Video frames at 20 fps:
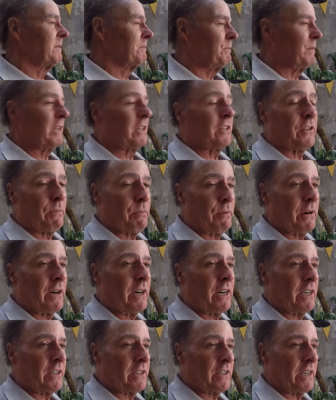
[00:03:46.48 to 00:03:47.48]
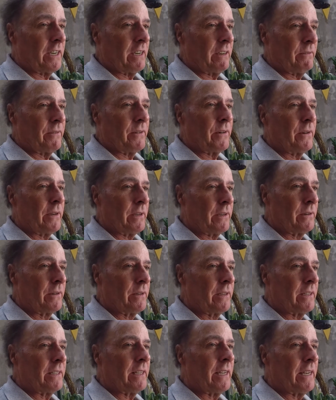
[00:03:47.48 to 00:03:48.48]
big surprise, they are very
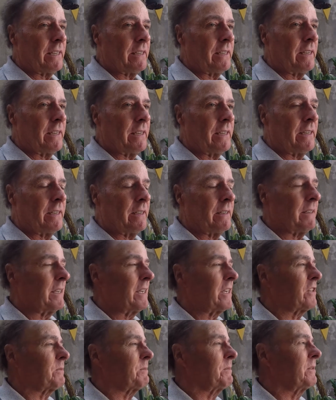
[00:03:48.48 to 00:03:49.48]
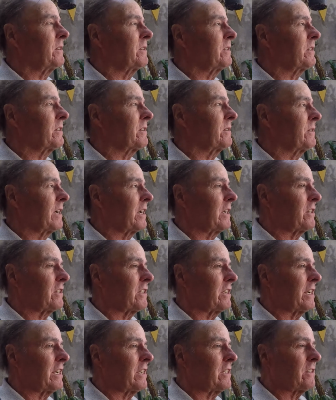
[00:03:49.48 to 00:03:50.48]
good at that. They are experts at cooking
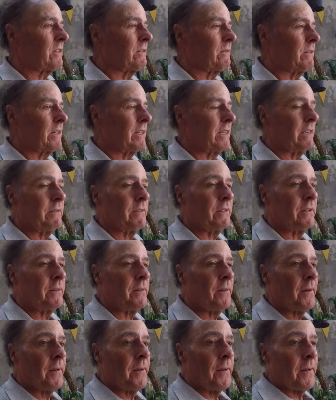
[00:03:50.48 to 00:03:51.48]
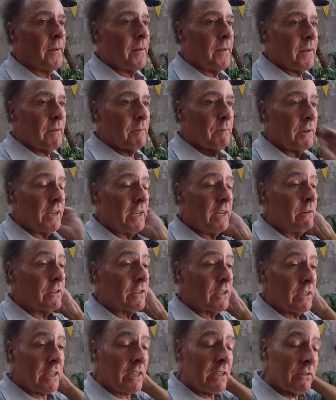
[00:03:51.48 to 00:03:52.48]
steaks and what have you. But he
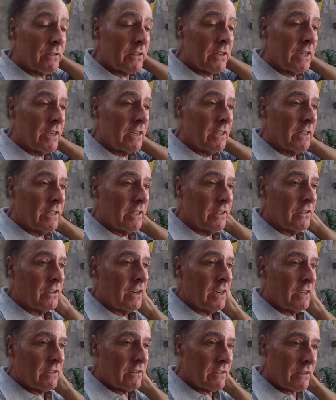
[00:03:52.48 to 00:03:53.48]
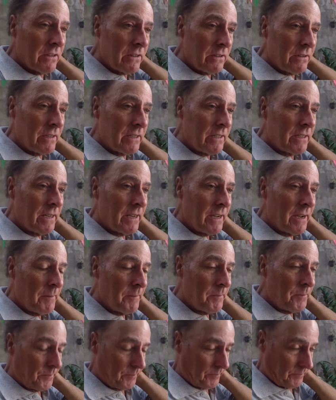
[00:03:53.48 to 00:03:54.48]
was an interesting guy to chat to, and
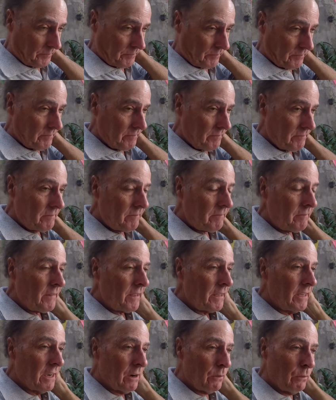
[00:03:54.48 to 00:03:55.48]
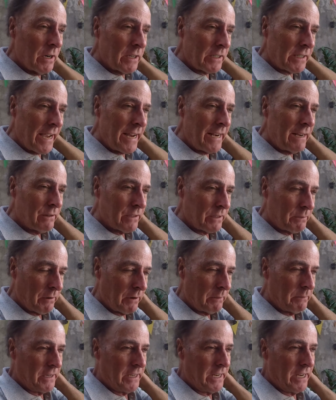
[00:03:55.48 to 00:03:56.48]
yeah, I worked out he was
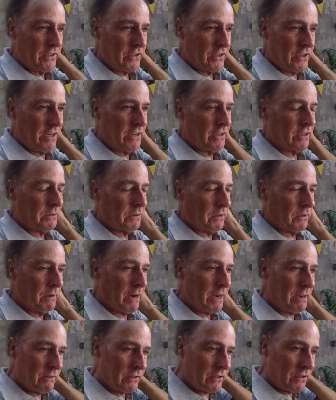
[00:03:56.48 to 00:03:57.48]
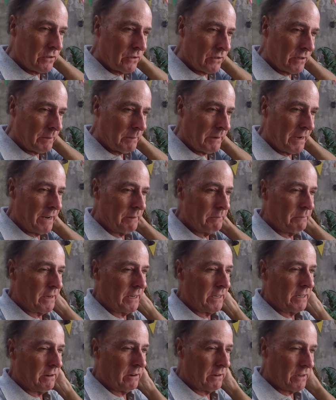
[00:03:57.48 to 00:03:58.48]
probably an engineer just the way he was talking about
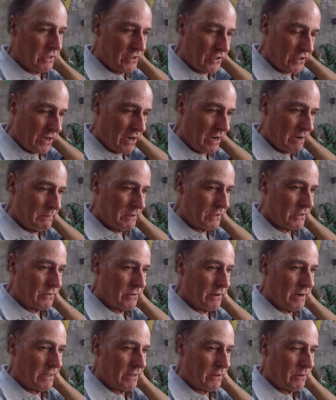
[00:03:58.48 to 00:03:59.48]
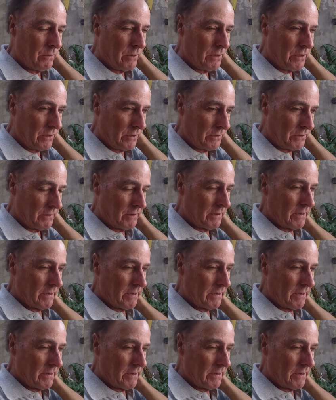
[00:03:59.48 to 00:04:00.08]
being on assignments throughout the world.